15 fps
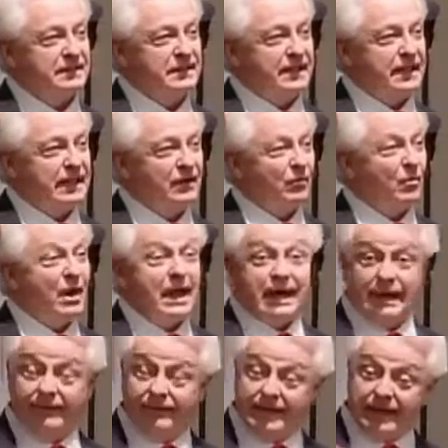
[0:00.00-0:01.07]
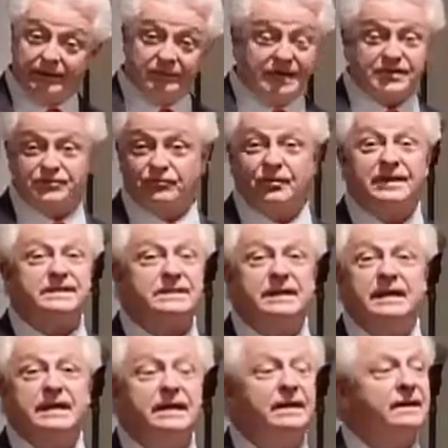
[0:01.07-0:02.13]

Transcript: in a way that is risky